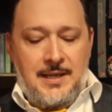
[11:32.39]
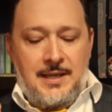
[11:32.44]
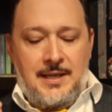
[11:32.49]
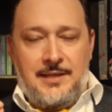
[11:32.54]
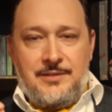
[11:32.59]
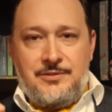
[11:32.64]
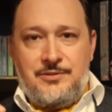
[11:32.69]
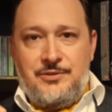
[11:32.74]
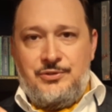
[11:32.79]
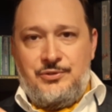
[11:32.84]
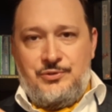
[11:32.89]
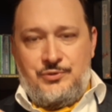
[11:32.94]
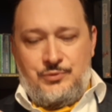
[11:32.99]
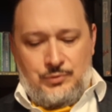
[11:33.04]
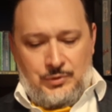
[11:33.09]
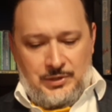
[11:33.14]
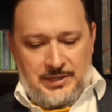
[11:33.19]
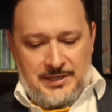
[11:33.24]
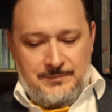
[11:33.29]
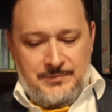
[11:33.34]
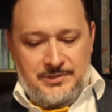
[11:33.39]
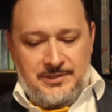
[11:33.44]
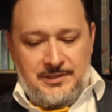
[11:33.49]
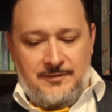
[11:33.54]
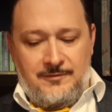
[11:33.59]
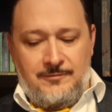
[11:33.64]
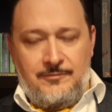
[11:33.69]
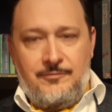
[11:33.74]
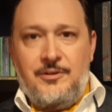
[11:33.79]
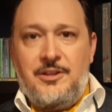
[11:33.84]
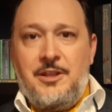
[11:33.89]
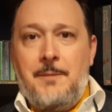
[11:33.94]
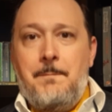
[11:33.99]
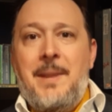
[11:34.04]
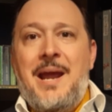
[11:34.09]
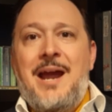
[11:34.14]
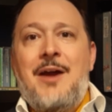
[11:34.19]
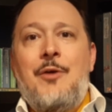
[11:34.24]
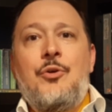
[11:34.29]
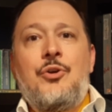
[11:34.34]
has destroyed himself with the
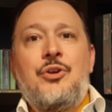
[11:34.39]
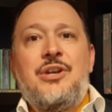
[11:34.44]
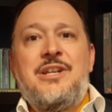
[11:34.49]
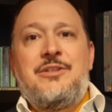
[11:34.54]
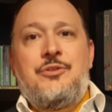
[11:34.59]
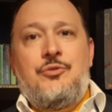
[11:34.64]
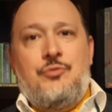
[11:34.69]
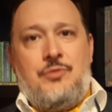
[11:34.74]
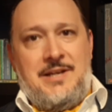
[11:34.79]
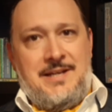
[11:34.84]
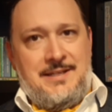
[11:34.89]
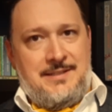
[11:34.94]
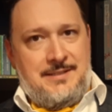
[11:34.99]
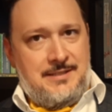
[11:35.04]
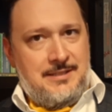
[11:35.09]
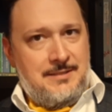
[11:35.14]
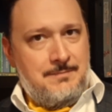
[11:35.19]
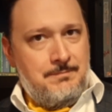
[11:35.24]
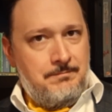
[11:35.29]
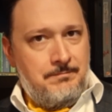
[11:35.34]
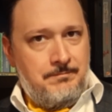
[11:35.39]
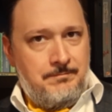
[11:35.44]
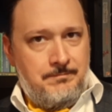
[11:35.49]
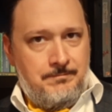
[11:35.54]
power it granted him."